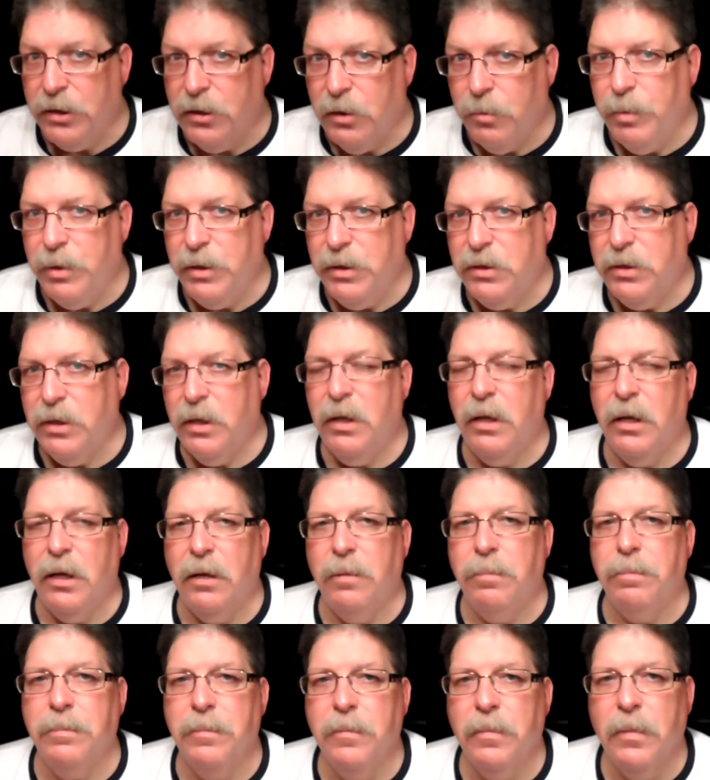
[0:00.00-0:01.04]
It's yet to be
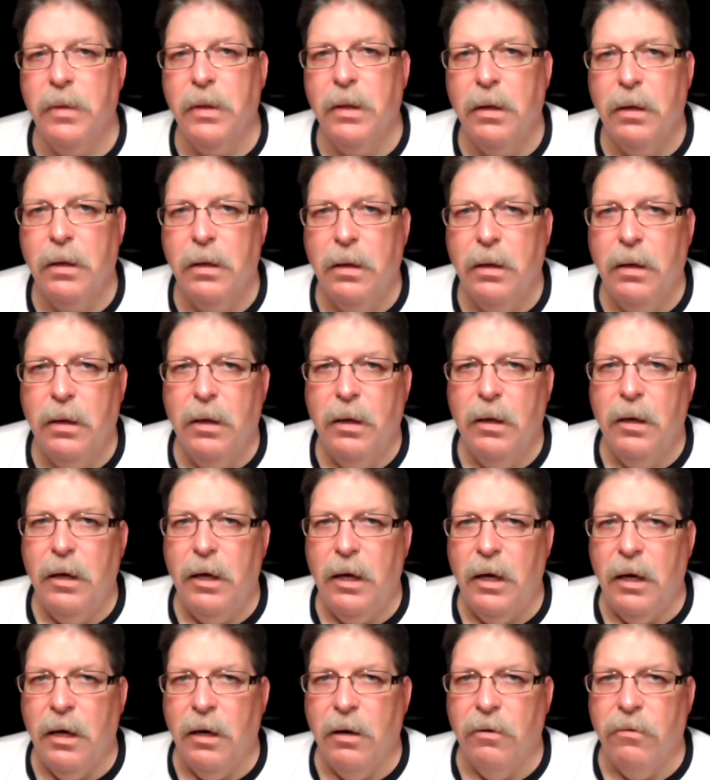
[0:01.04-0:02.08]
seen
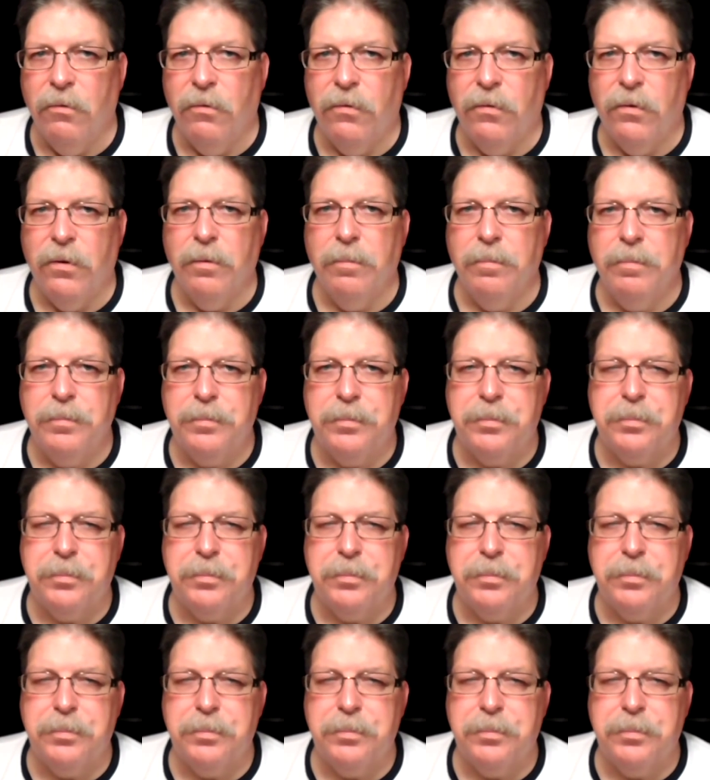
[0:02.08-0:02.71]
if